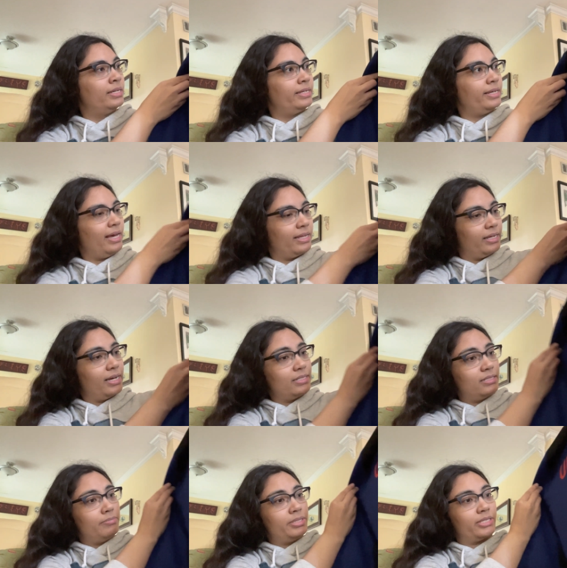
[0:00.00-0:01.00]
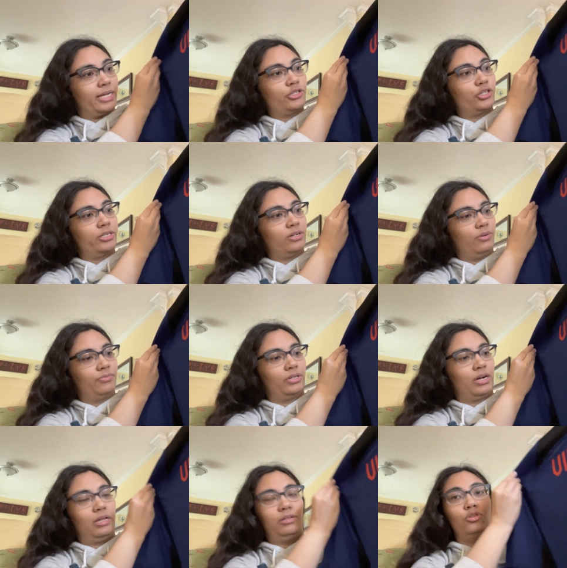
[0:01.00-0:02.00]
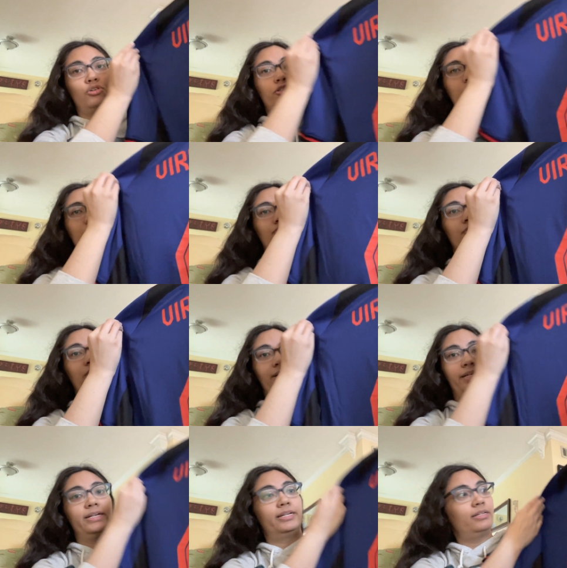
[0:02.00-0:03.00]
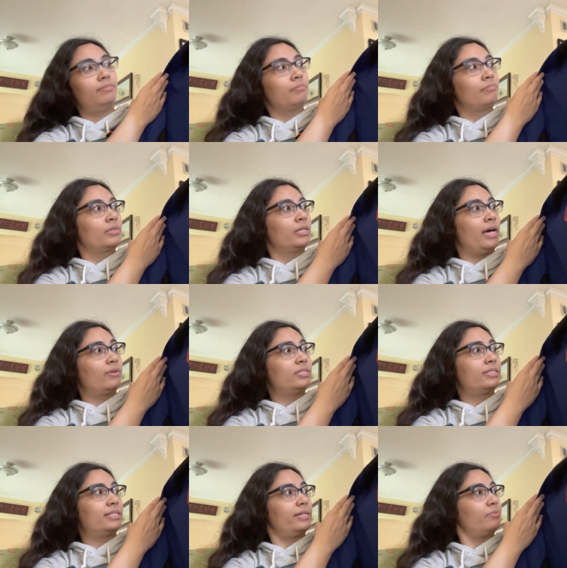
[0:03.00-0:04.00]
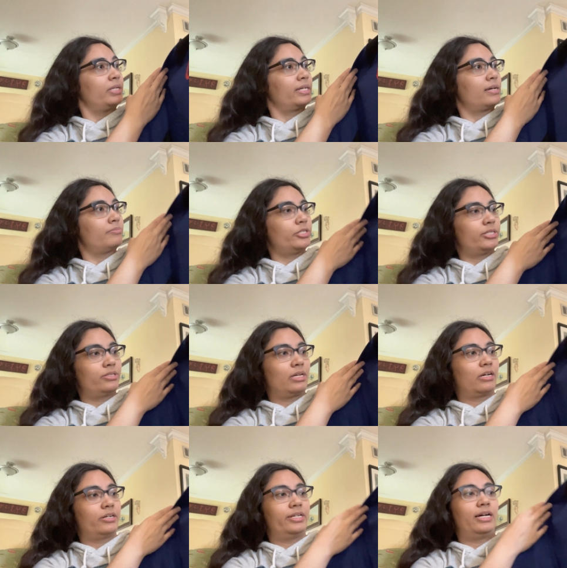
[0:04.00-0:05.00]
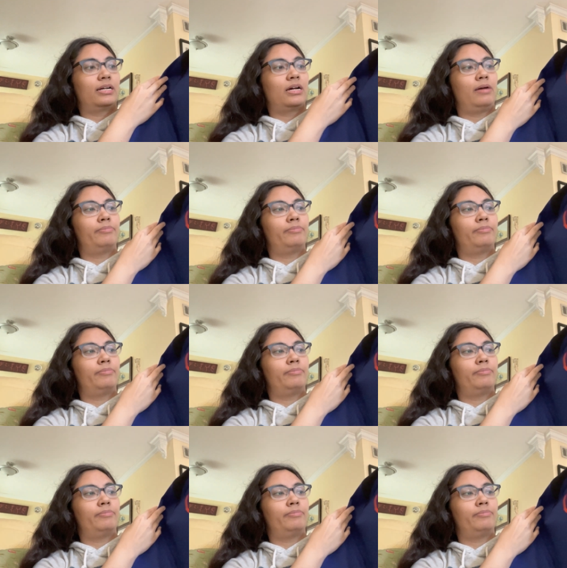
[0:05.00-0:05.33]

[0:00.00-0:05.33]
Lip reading: Yeah, the customization overall looks really good. I would say when it comes to soccer.com,